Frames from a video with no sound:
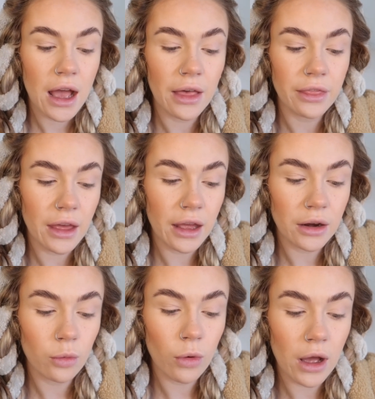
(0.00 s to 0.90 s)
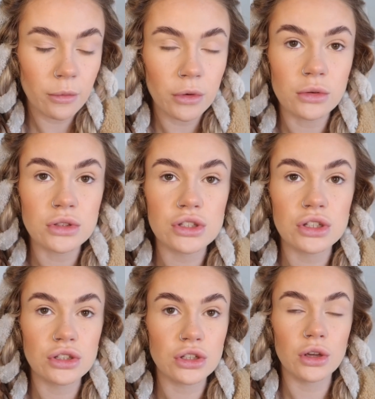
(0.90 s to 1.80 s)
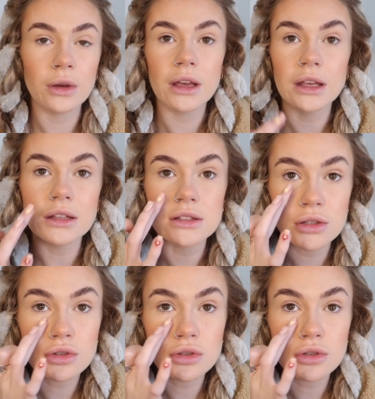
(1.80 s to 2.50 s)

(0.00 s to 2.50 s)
and then what I'm going to do is